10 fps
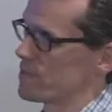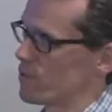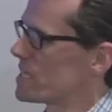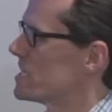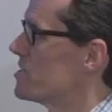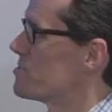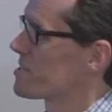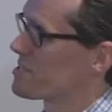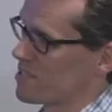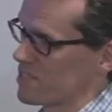the one I use
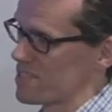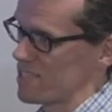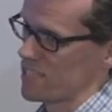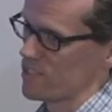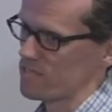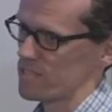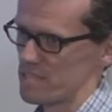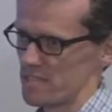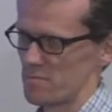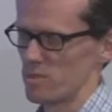is just to stick it on the
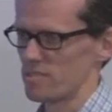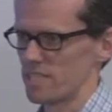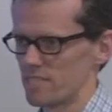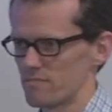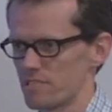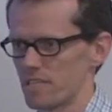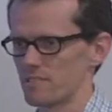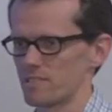first visible thing in the file.